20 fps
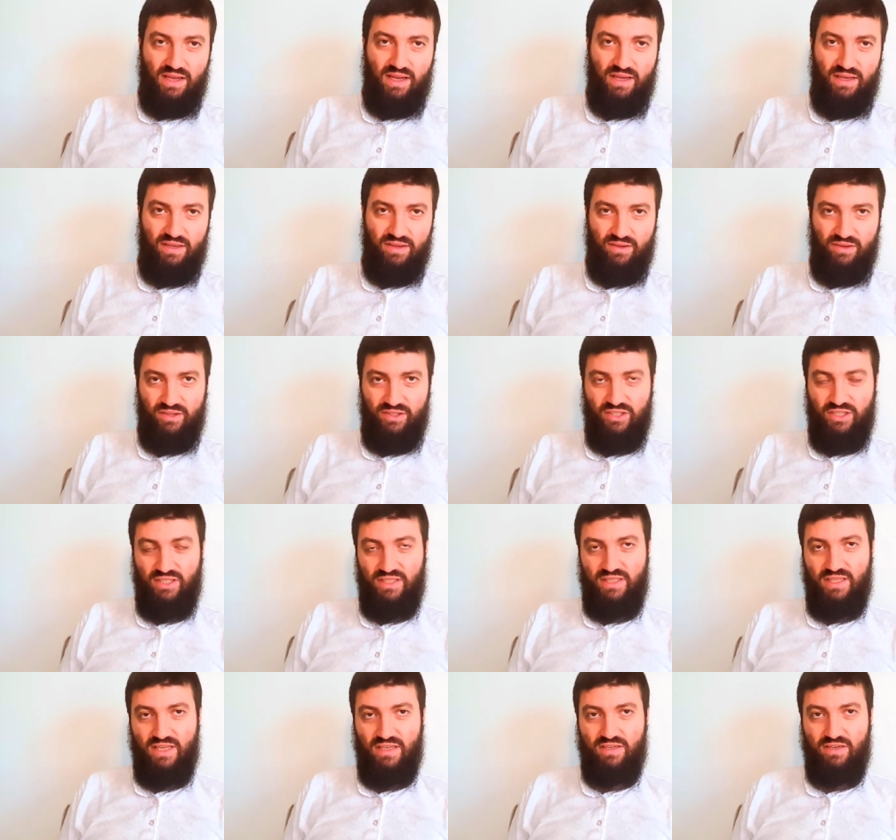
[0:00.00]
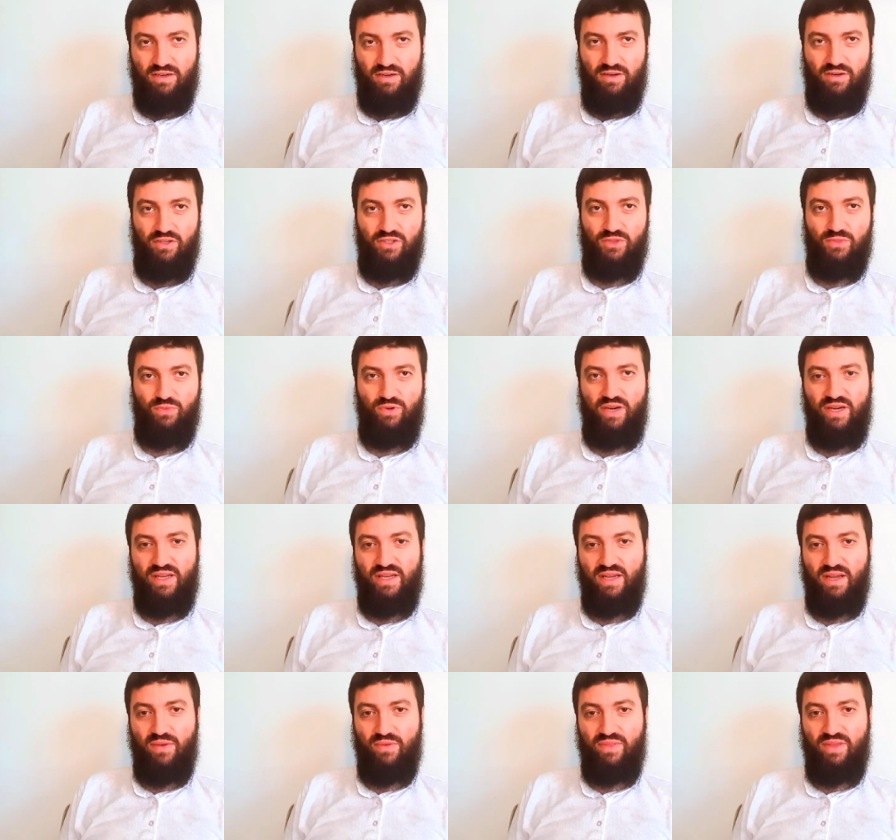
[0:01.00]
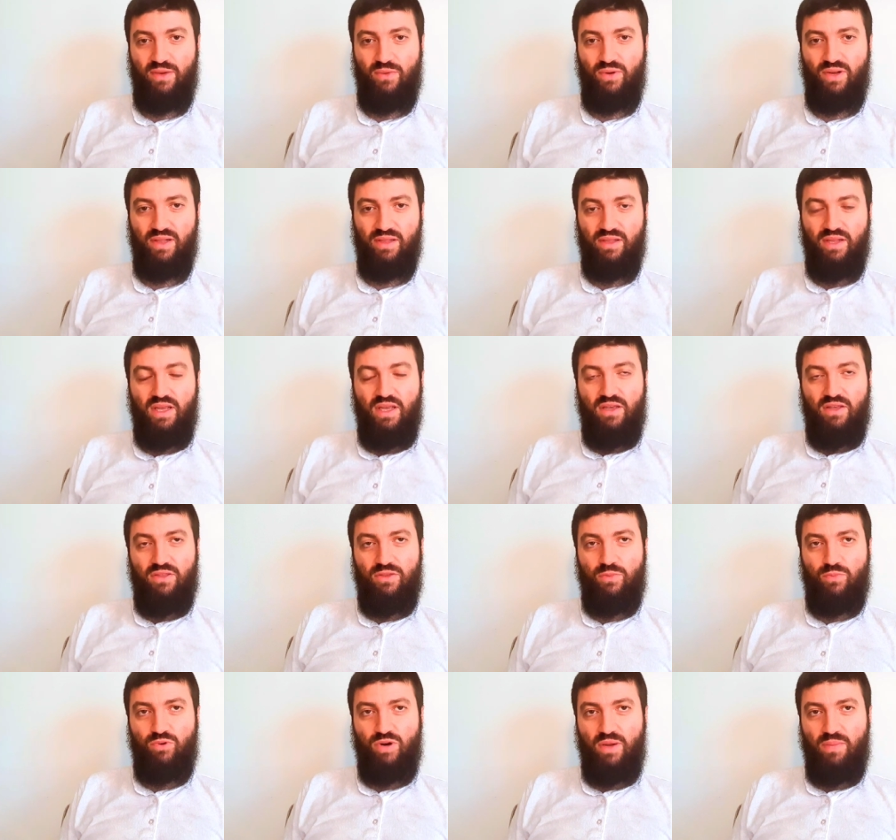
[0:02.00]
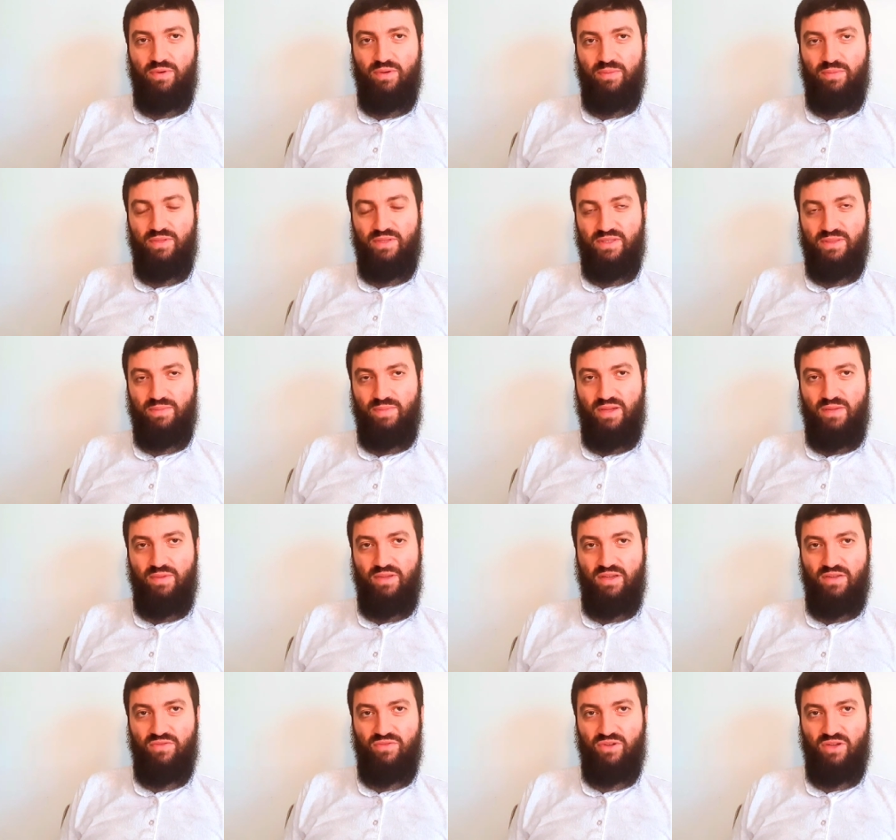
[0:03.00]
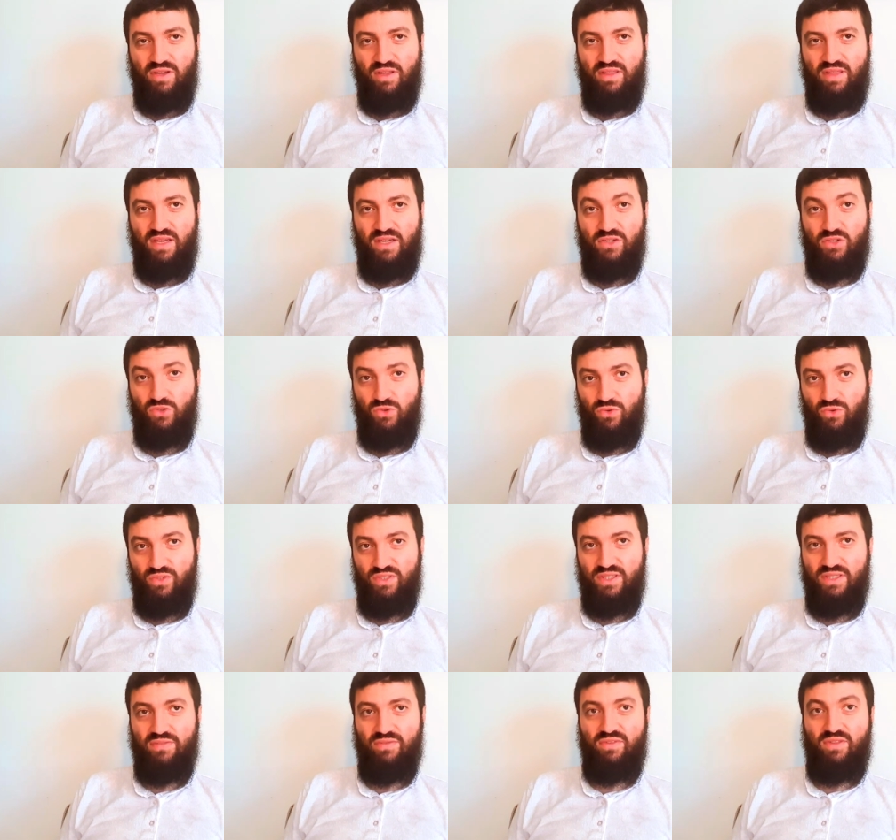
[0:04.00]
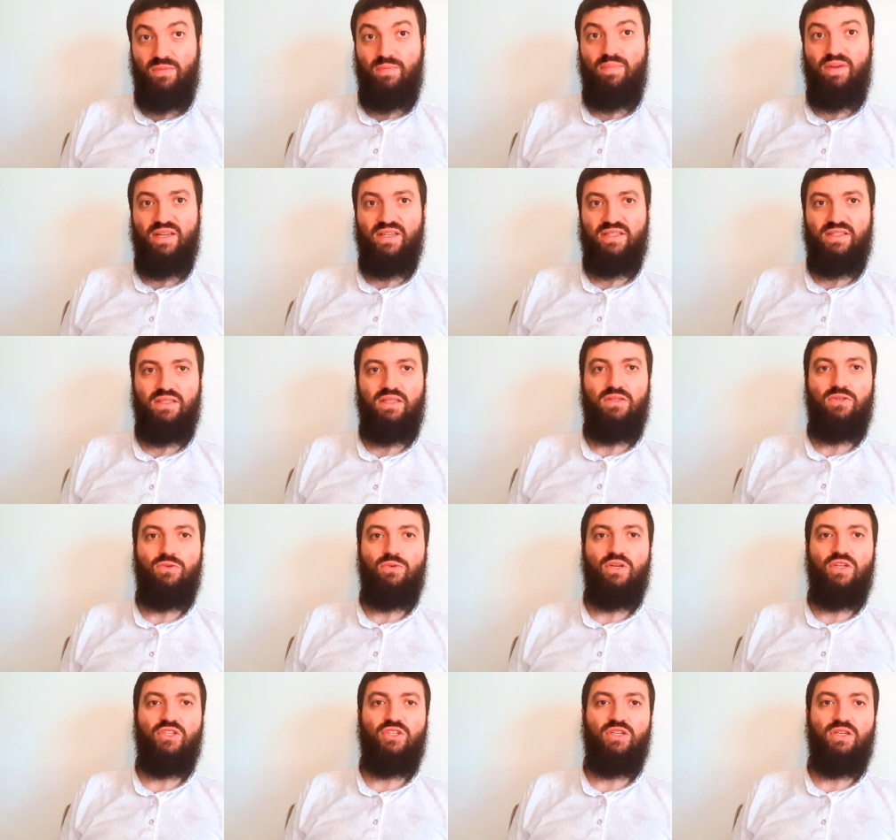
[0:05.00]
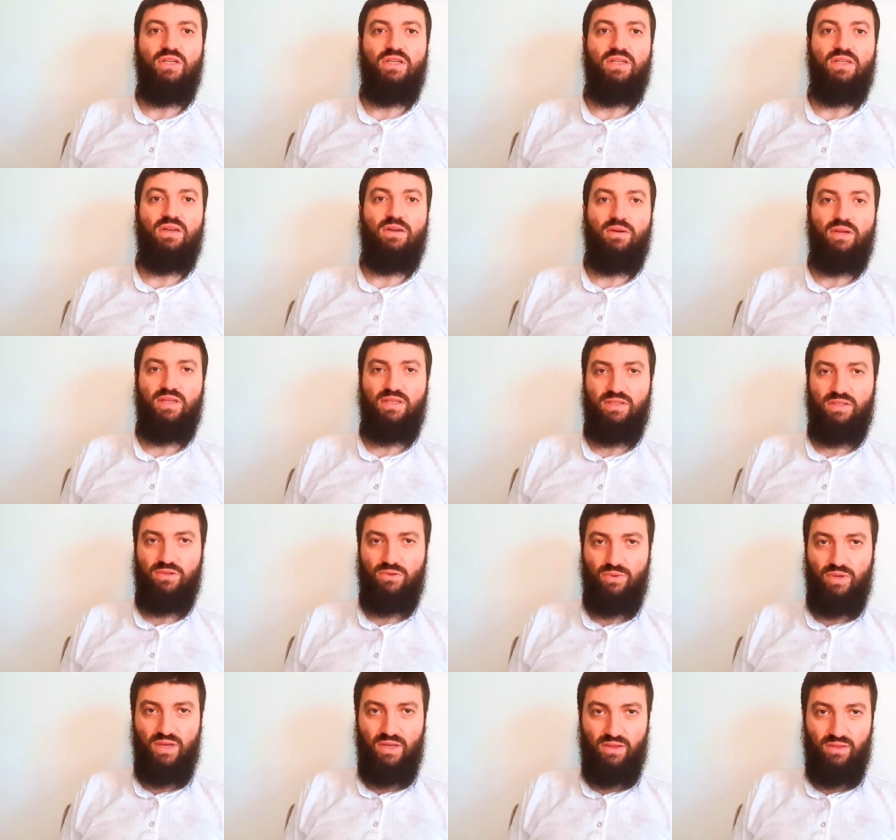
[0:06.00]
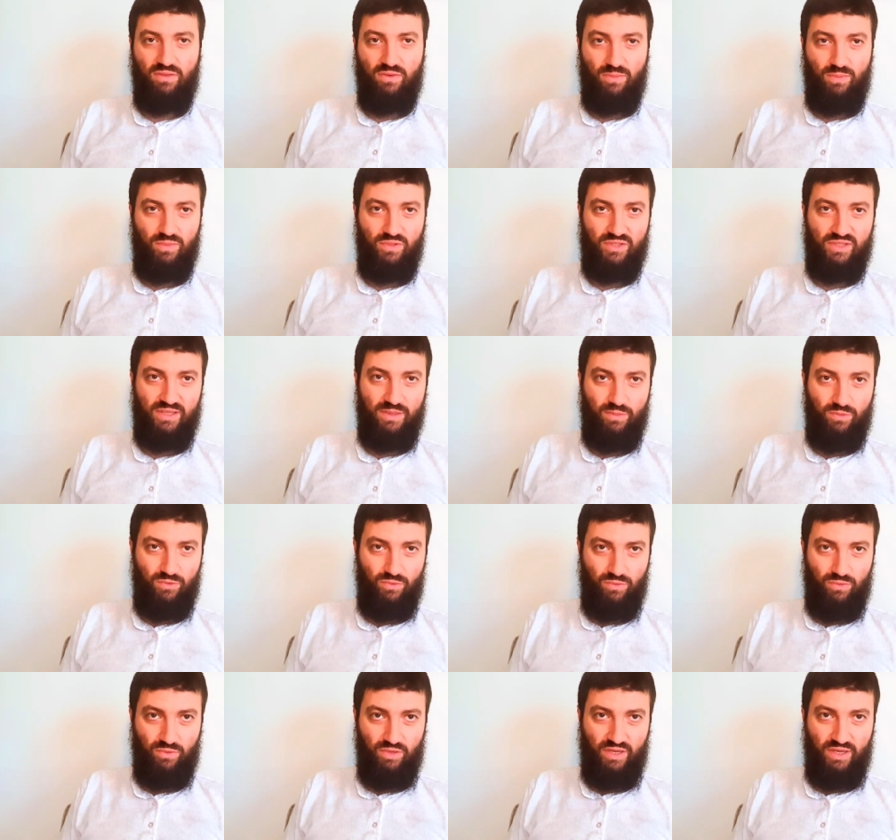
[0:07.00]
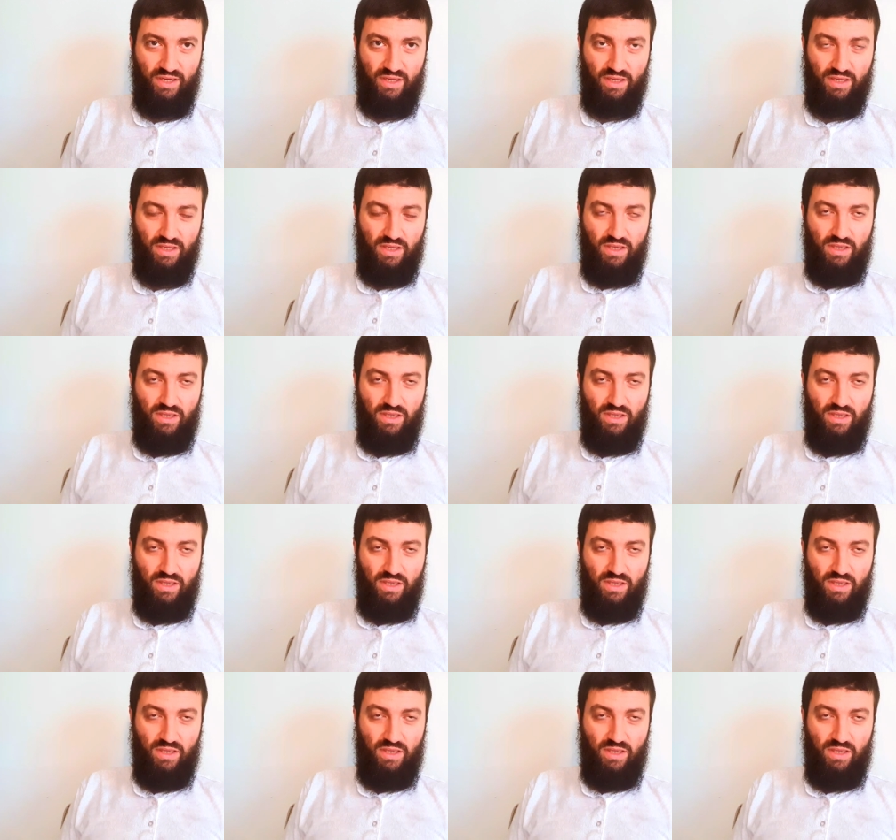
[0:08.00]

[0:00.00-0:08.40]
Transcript: ideologies that are spreading out there. Well, the problem is maybe he forgot that Jews lived the best situation in their history under Muslim ruling.